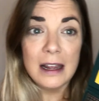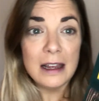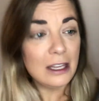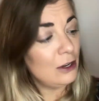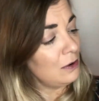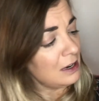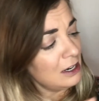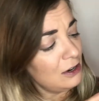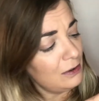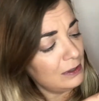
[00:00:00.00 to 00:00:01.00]
You can
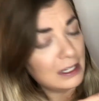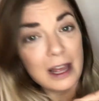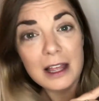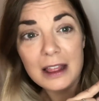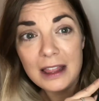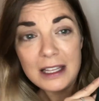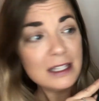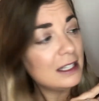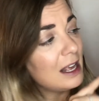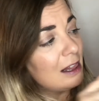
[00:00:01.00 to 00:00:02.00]
use this
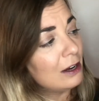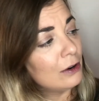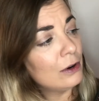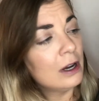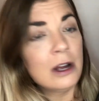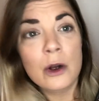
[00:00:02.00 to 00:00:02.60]
yellow